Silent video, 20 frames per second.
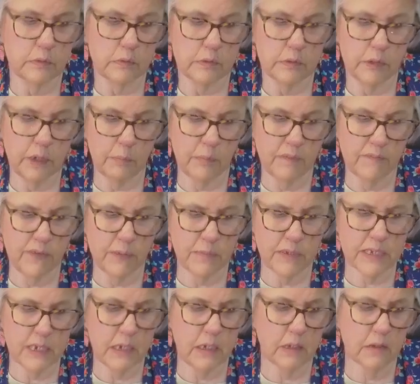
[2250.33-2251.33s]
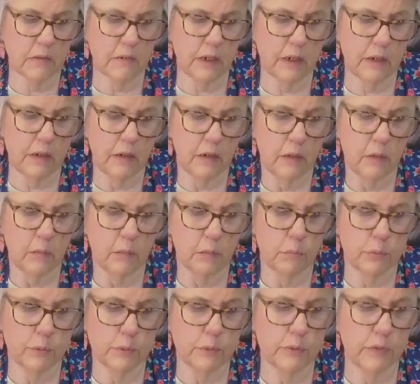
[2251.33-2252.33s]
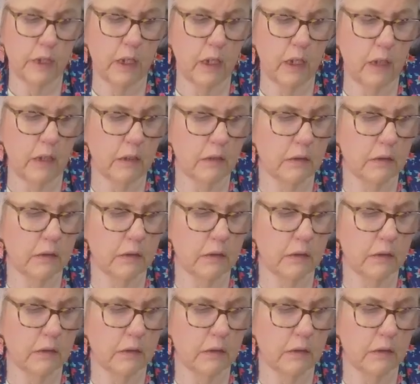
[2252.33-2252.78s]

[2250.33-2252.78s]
Tell me if I'm saying it right. Booyah?